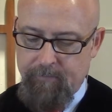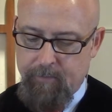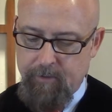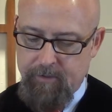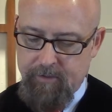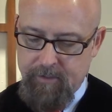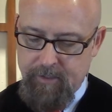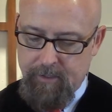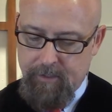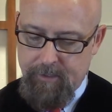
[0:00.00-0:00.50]

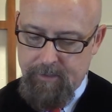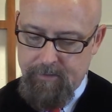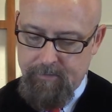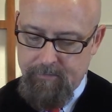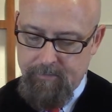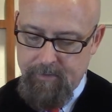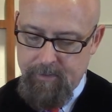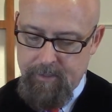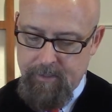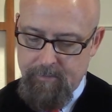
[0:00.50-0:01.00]
Priscilla,
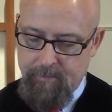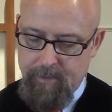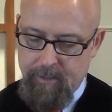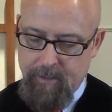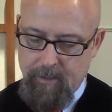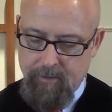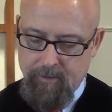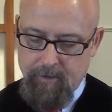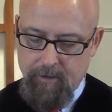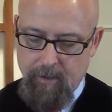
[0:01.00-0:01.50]

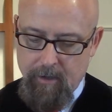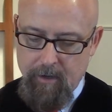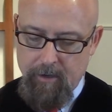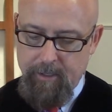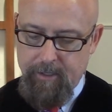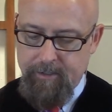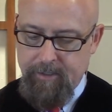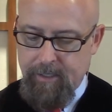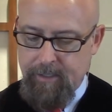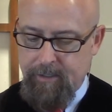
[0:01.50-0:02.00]
because
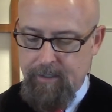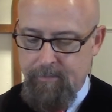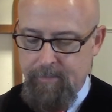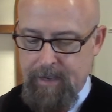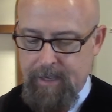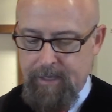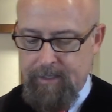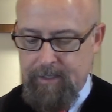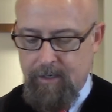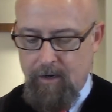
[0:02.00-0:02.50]
Claudius had
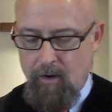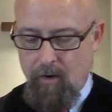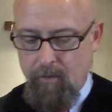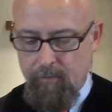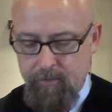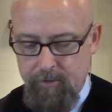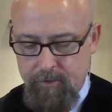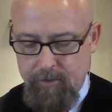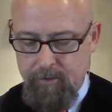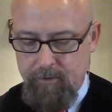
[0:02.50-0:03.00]
commanded all
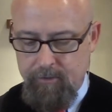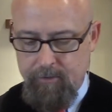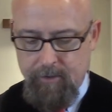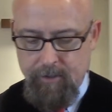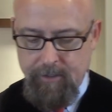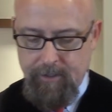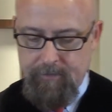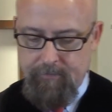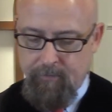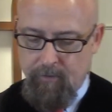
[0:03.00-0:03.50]
the Jews
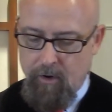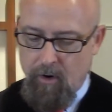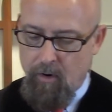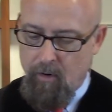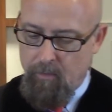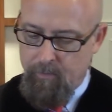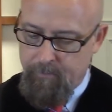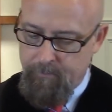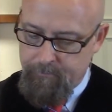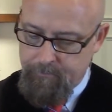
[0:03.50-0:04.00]
to leave
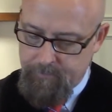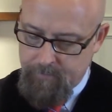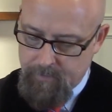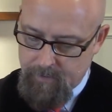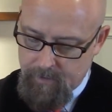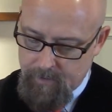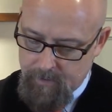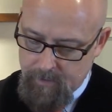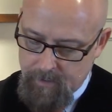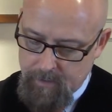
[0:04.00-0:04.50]
Rome.
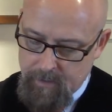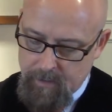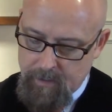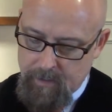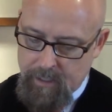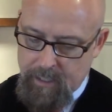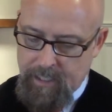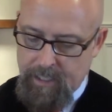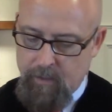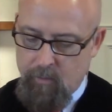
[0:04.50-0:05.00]

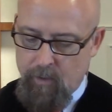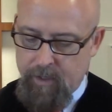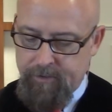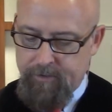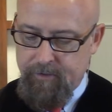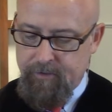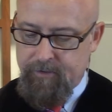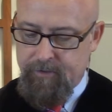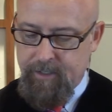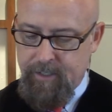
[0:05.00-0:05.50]
And he went
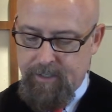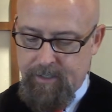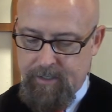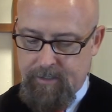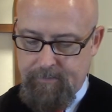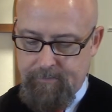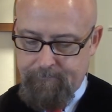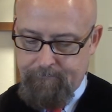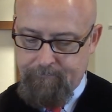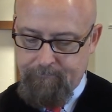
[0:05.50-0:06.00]
to see
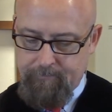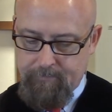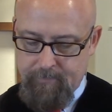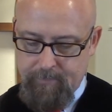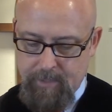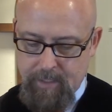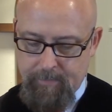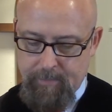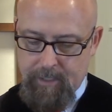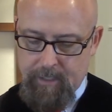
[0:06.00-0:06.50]
them.
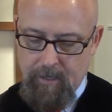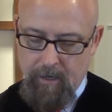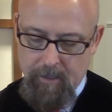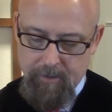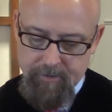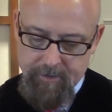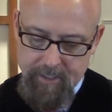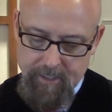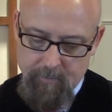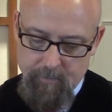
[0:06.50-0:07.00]
And
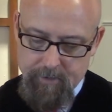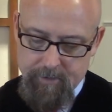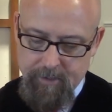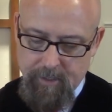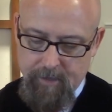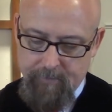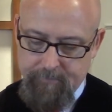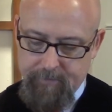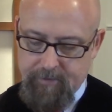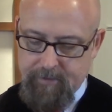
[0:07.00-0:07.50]
because he was
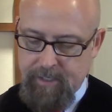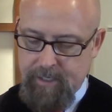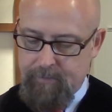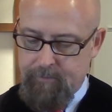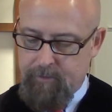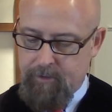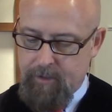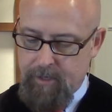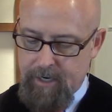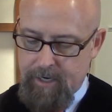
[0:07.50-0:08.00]
of the
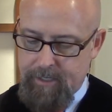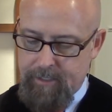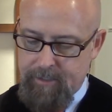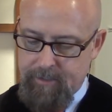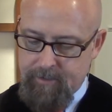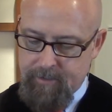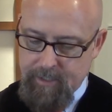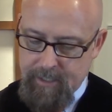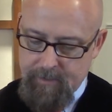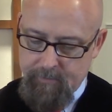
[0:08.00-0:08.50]
same trade, he
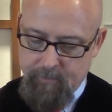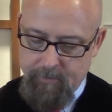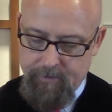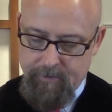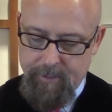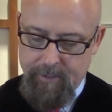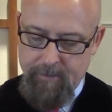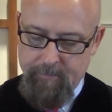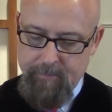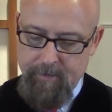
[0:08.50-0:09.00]
stayed with
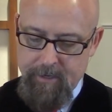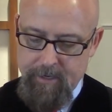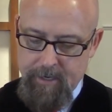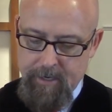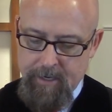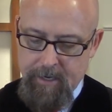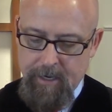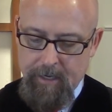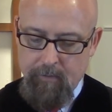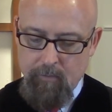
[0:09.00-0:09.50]
them
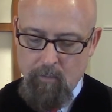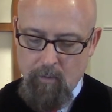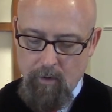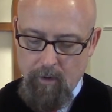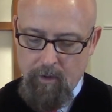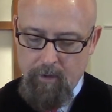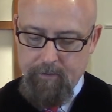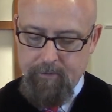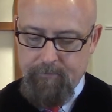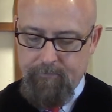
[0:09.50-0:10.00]
and
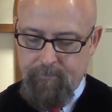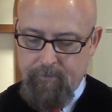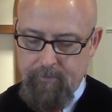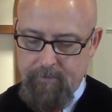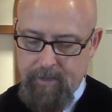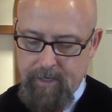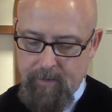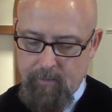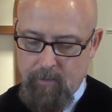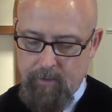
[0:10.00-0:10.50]
worked, for
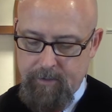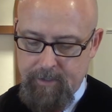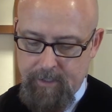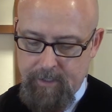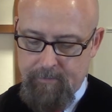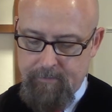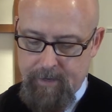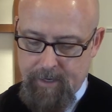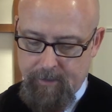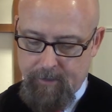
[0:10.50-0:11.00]
they were
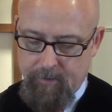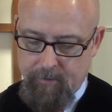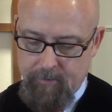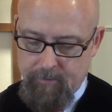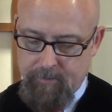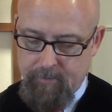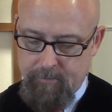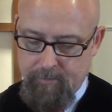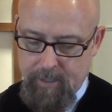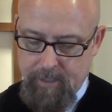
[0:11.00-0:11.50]
tent
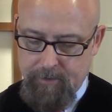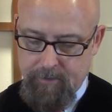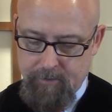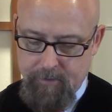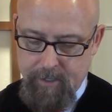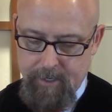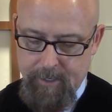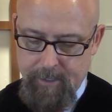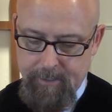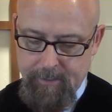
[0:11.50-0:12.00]
makers by
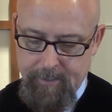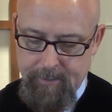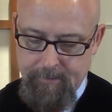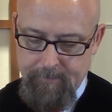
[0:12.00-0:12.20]
trade.